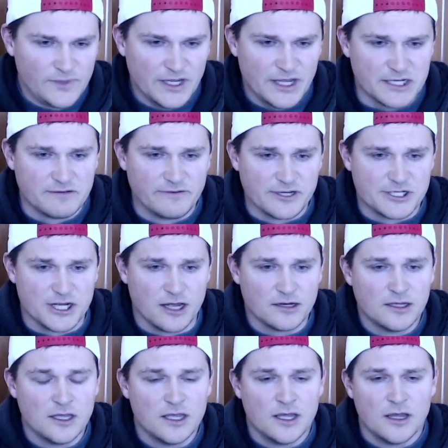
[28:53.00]
catch fish
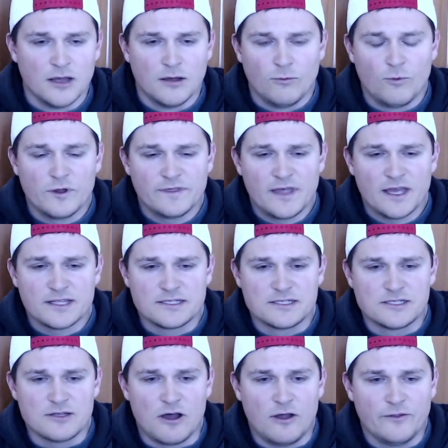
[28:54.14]
on. What that
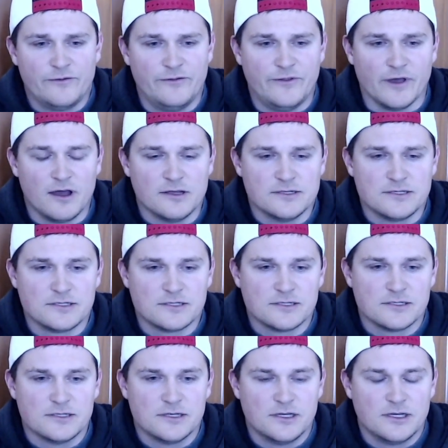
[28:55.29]
salt
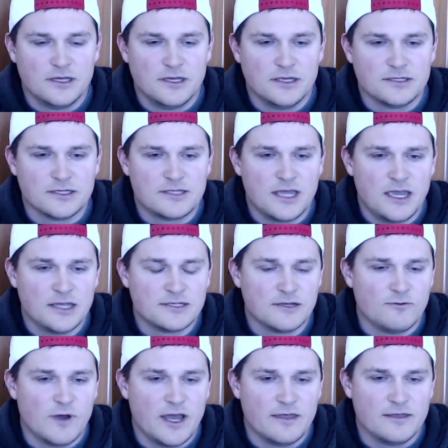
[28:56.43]
does is it takes
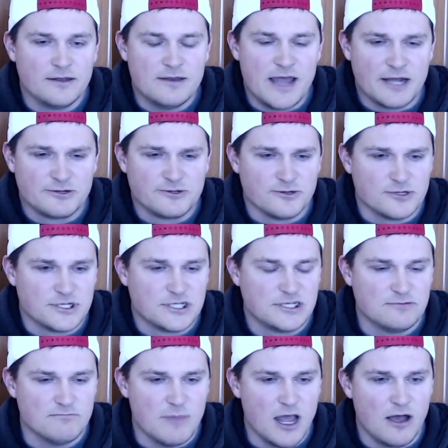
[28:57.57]
away the natural
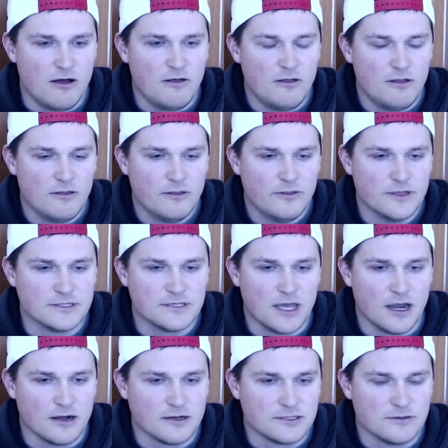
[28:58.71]
smell that's
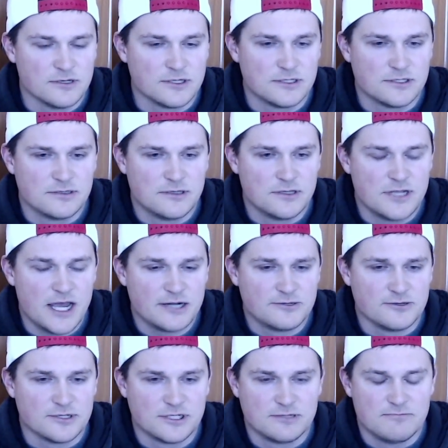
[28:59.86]
there. So the
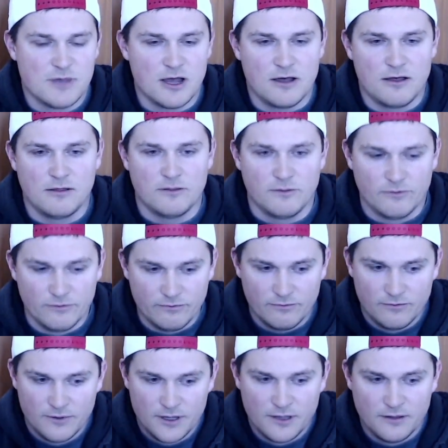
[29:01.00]
natural smell
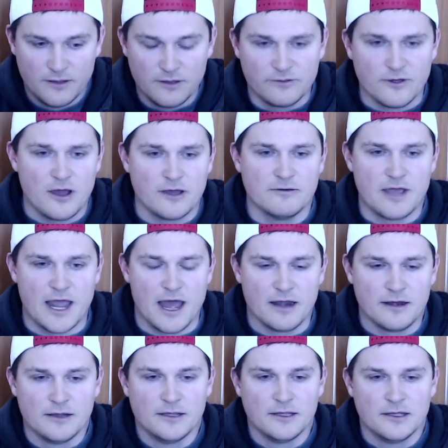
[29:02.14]
that you thought you
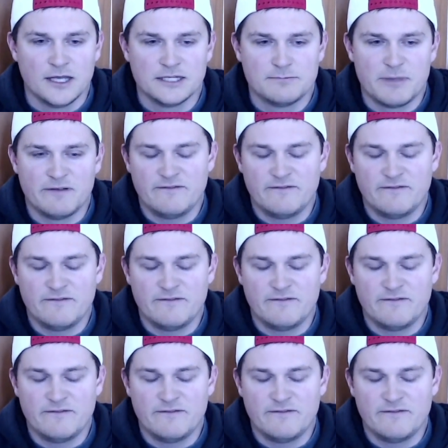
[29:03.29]
had has been